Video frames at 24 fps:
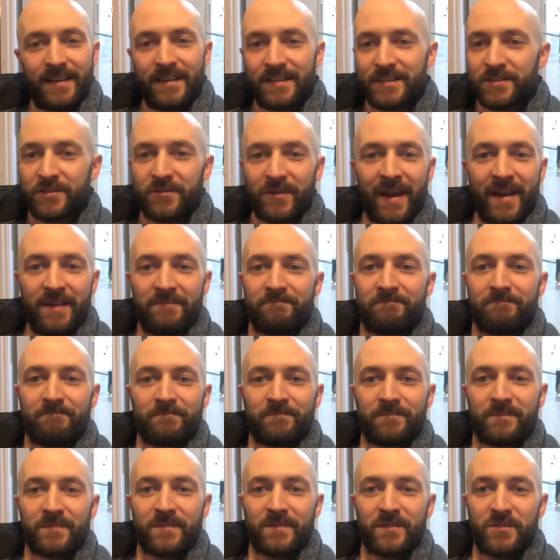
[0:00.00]
it's great.
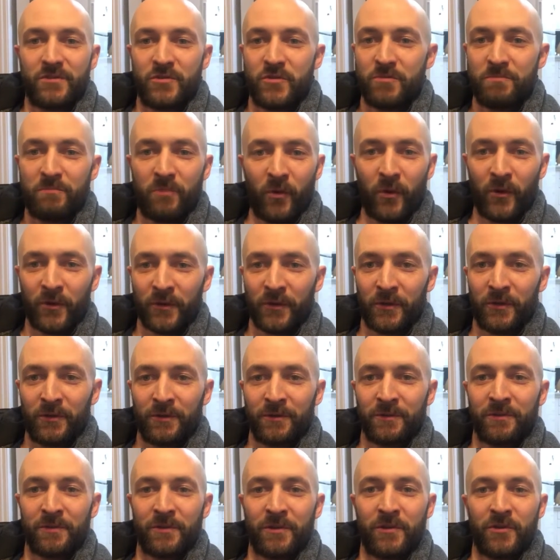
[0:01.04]
New
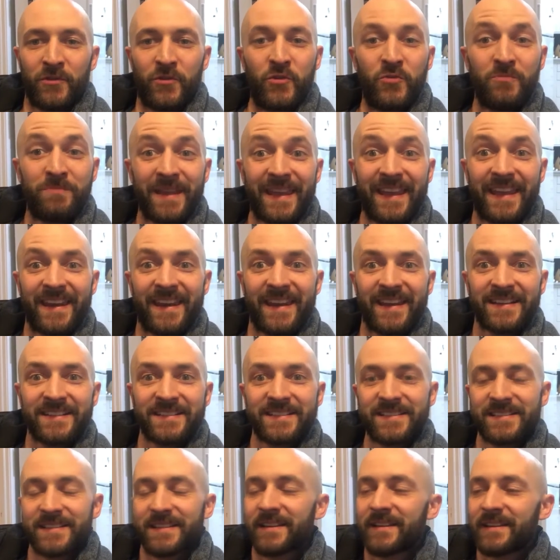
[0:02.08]
portal, new
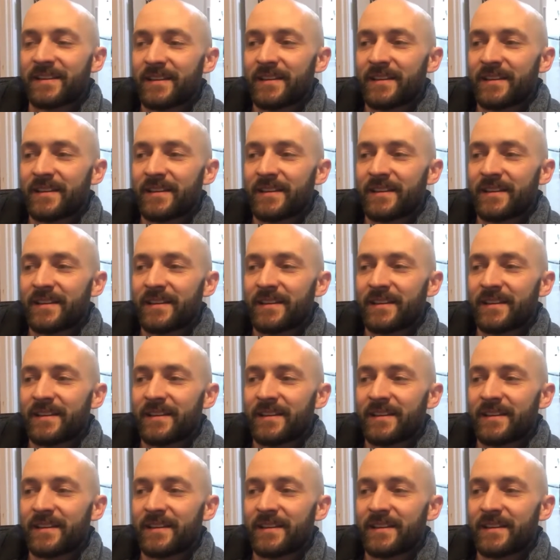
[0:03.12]
beginnings.